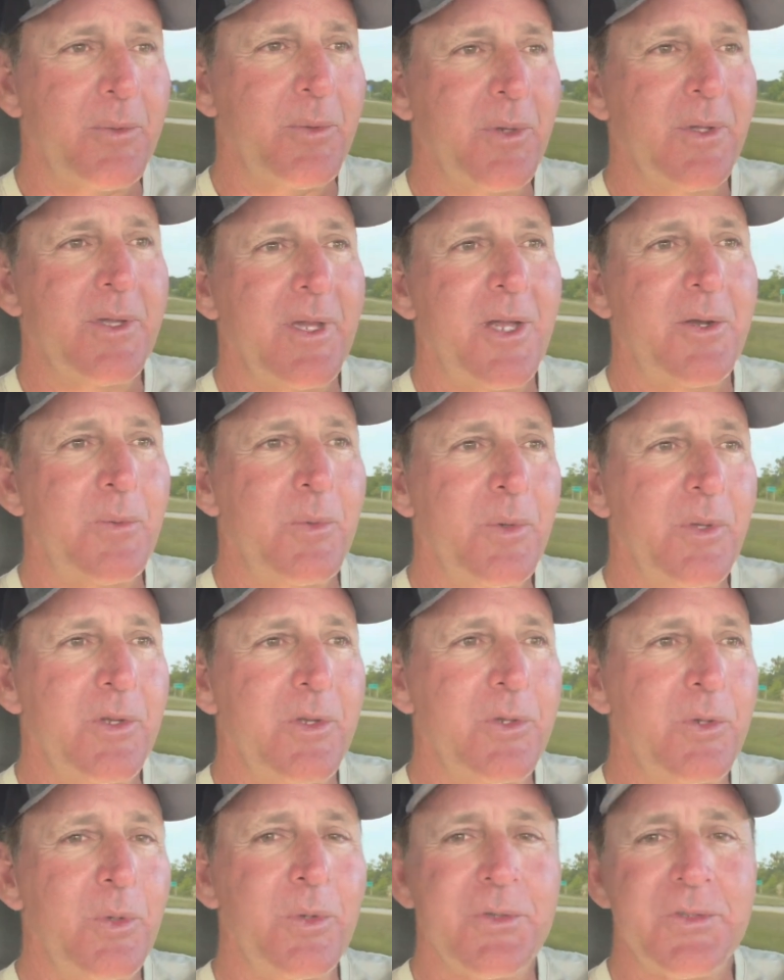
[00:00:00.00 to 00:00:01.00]
A lot of real
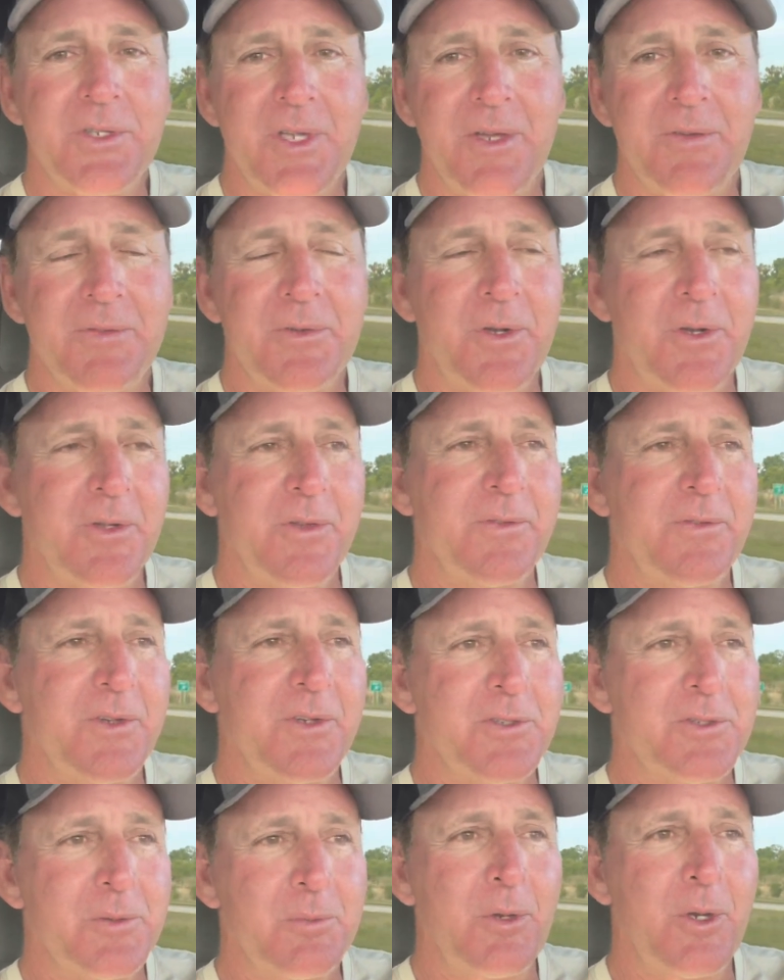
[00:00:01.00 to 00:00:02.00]
cool stuff there on the
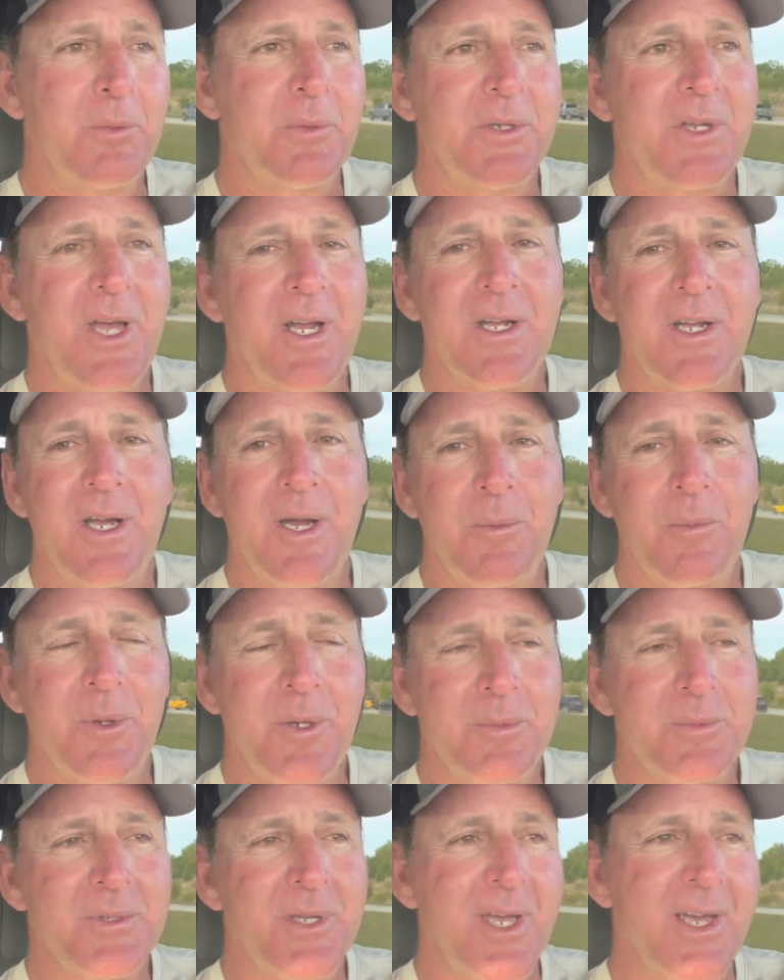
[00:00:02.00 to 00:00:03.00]
fishthemoment.com
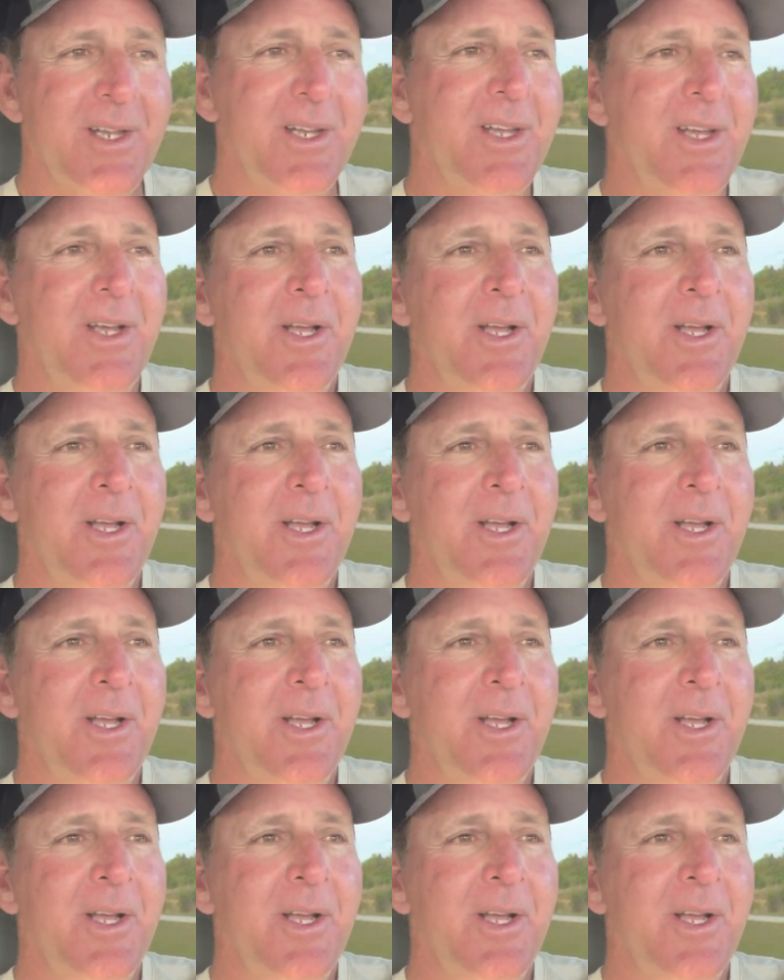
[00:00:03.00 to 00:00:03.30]
website.